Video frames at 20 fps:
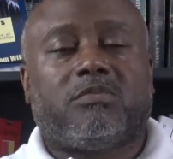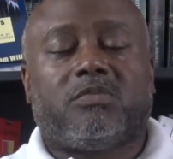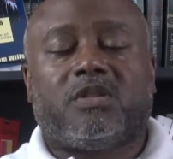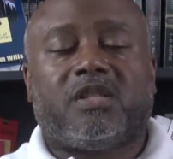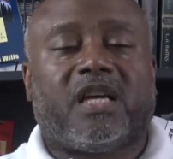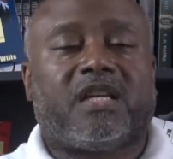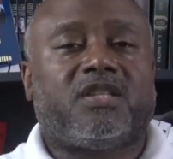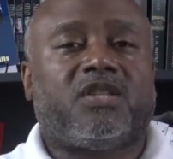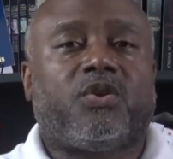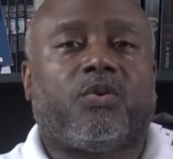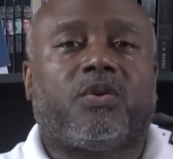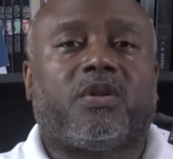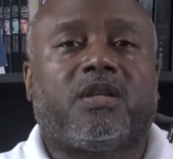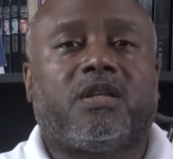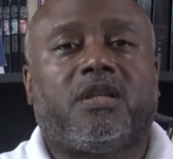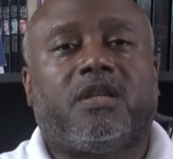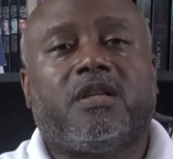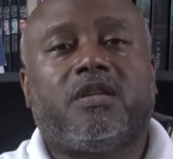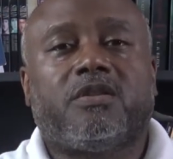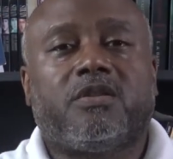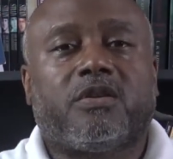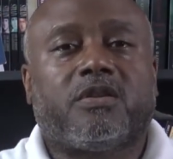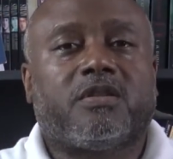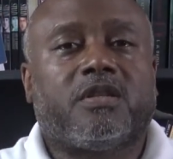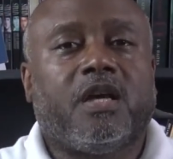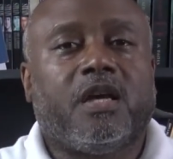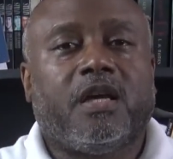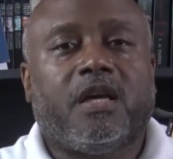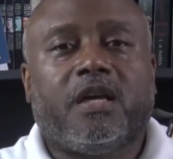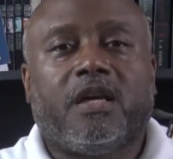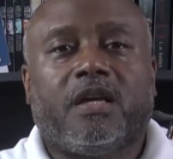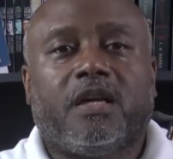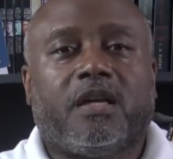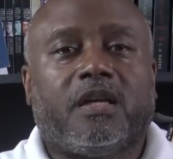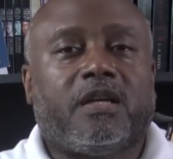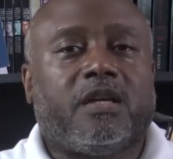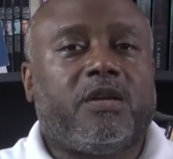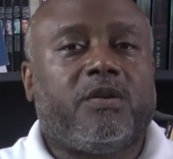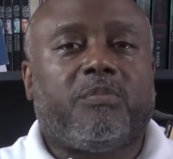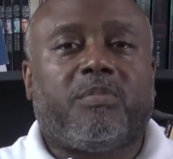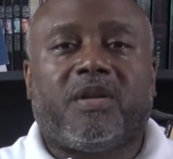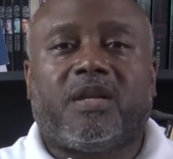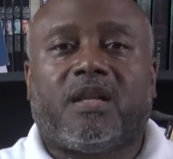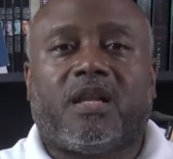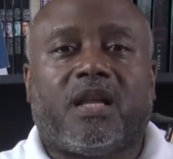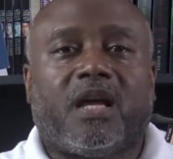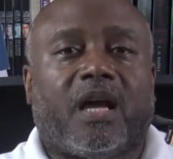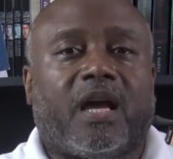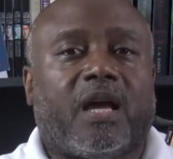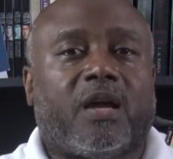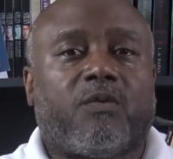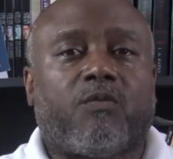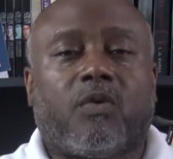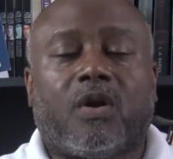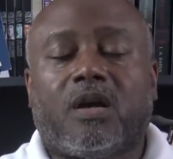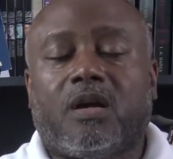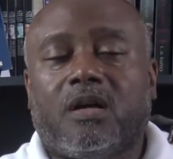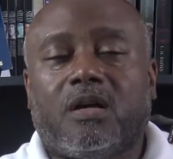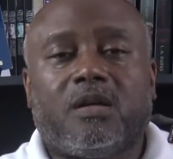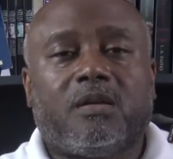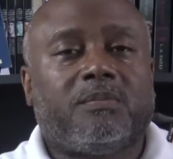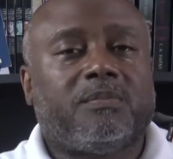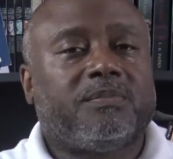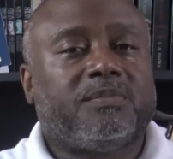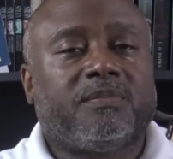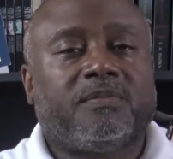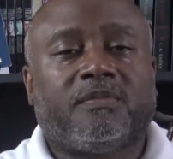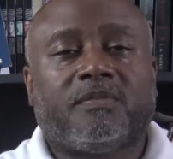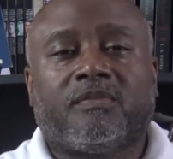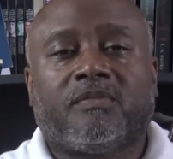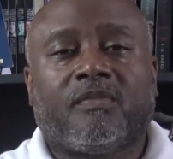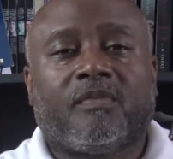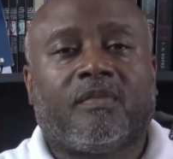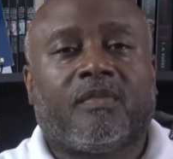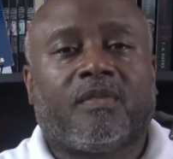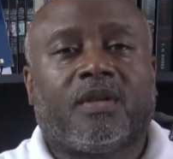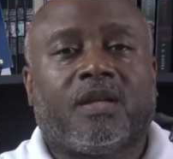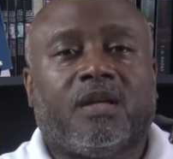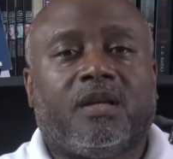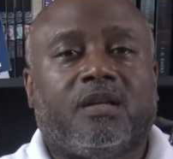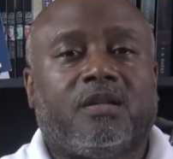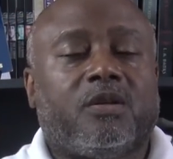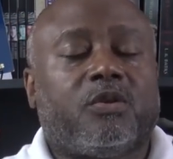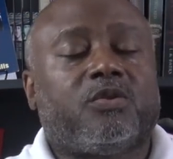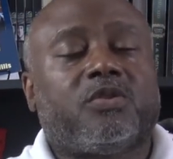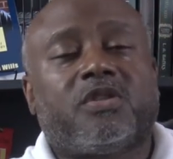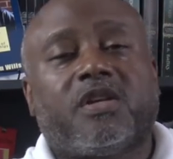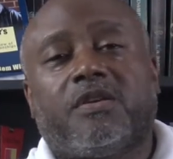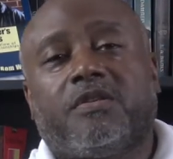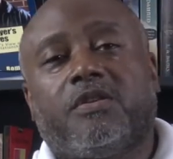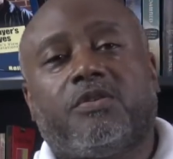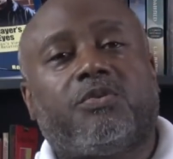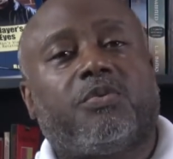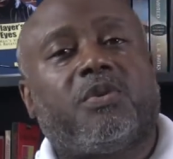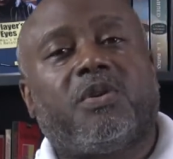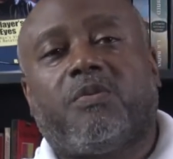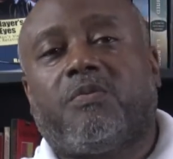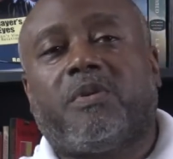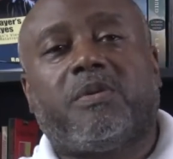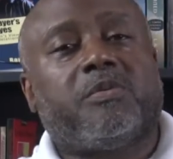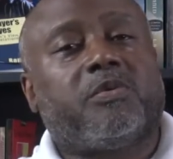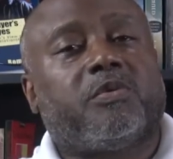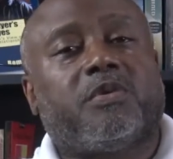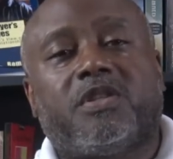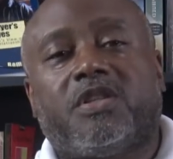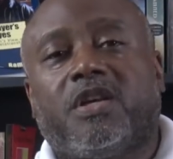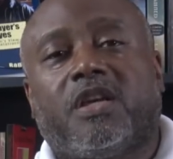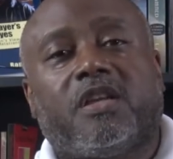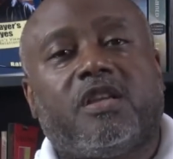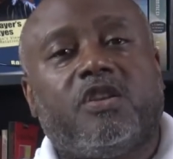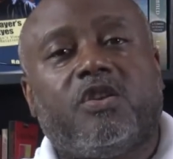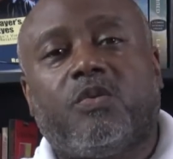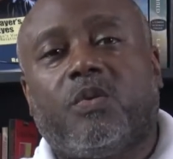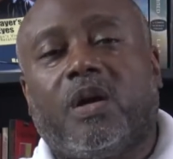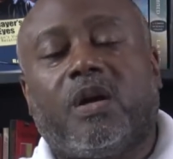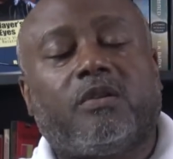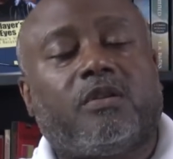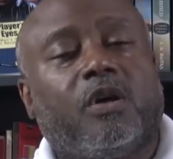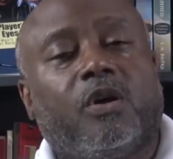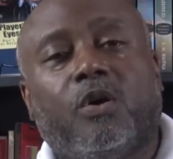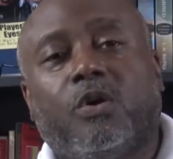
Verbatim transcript: not showing any interest. And he'd be like, Rom, those other three women were checking you out the